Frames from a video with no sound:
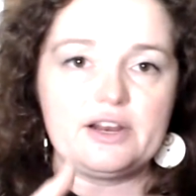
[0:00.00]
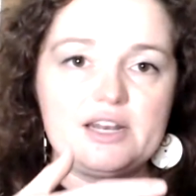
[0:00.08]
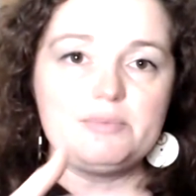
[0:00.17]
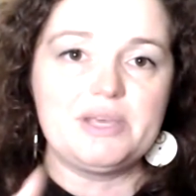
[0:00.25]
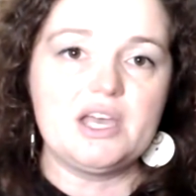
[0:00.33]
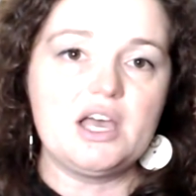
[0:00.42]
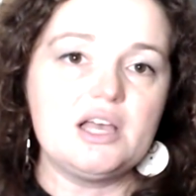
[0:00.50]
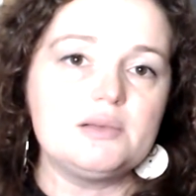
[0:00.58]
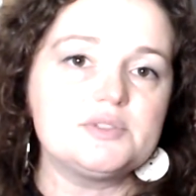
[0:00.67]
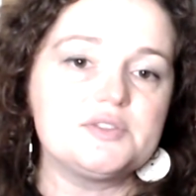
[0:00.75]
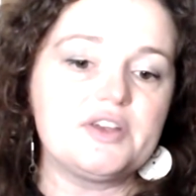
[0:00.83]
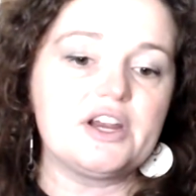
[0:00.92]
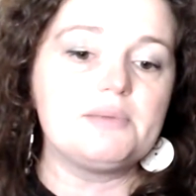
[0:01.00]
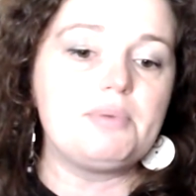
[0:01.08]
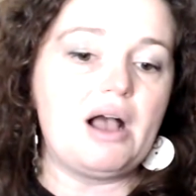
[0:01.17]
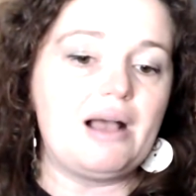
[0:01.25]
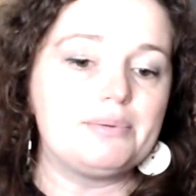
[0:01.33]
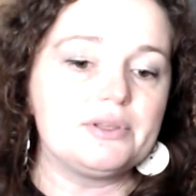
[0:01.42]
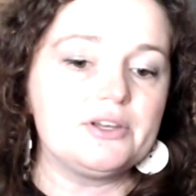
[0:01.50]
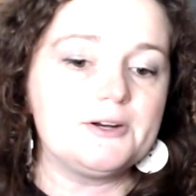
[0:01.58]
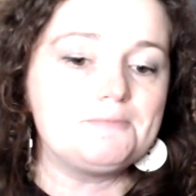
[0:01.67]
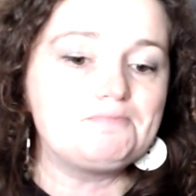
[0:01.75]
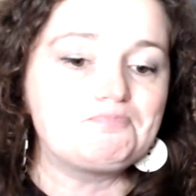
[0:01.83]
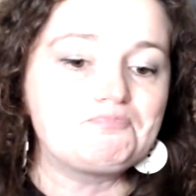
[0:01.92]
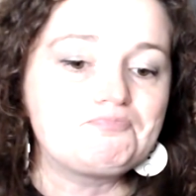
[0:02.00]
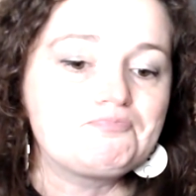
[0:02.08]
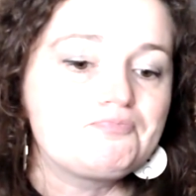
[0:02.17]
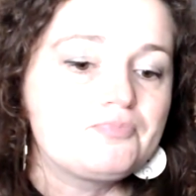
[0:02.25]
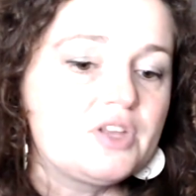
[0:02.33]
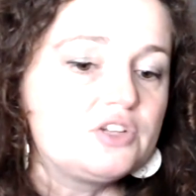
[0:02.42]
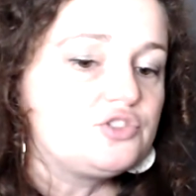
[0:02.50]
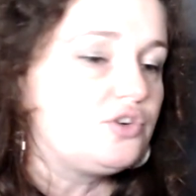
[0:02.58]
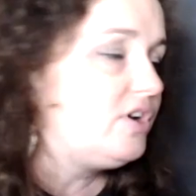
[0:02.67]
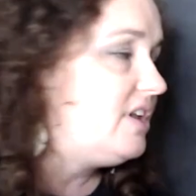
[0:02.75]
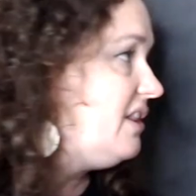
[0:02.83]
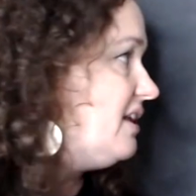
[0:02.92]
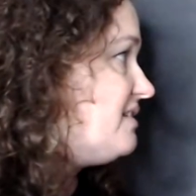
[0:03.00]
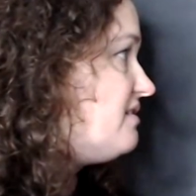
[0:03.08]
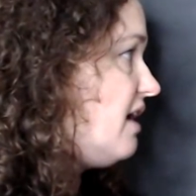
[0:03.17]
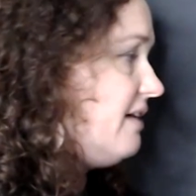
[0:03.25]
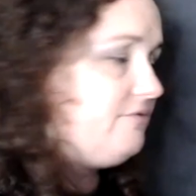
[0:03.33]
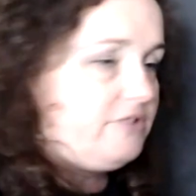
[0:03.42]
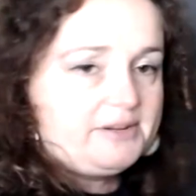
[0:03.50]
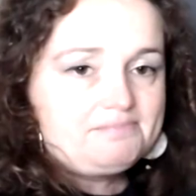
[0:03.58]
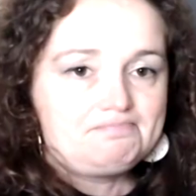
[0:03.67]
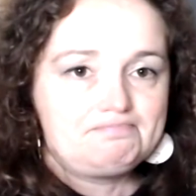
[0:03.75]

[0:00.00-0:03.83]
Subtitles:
And it becomes very popular during this time frame.